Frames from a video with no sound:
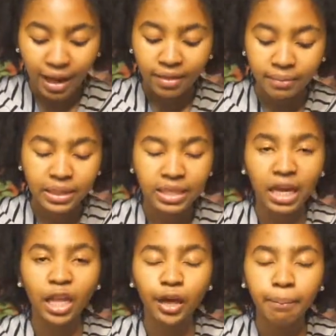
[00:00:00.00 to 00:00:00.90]
That means it's
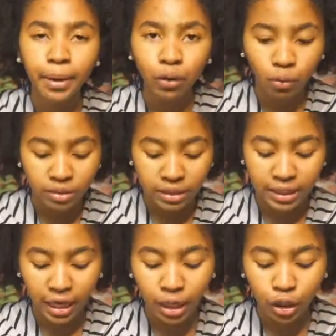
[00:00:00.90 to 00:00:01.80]
got a lot of minerals and it's
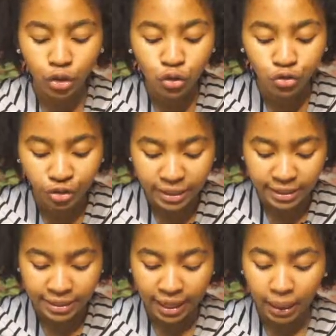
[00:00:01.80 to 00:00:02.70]
got a lot of
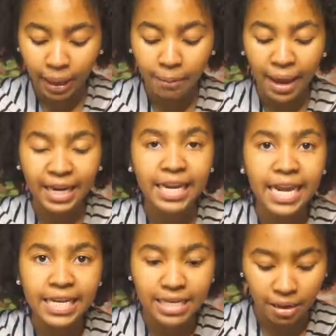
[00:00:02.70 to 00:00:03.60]
nutrients and it's got a lot of
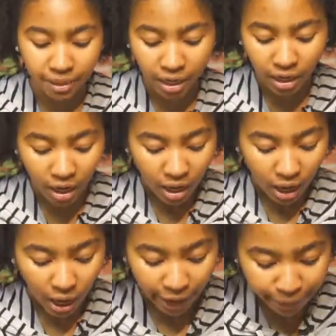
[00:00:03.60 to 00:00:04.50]
magnesium in
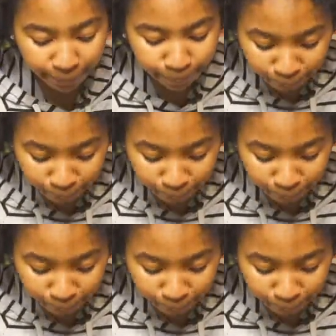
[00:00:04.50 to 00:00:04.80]
it.